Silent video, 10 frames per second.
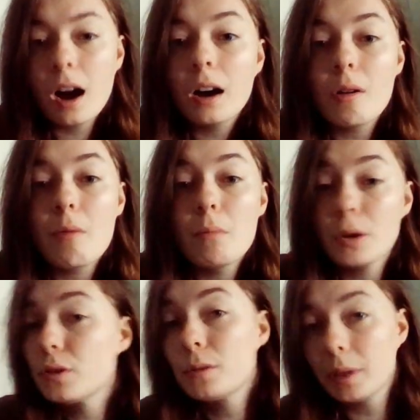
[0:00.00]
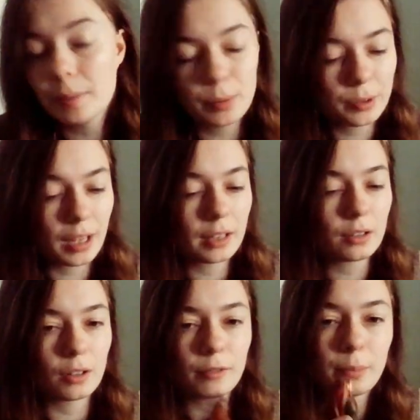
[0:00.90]
cut most people's
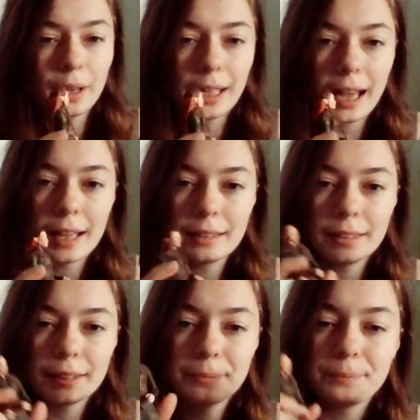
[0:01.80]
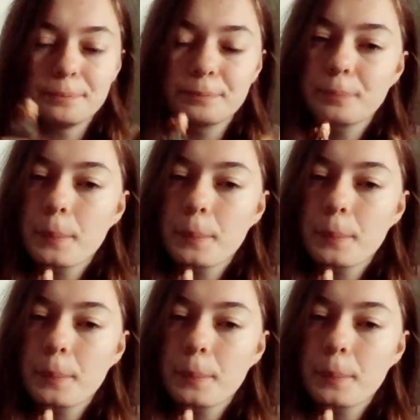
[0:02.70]
heads off, but it had Virgo.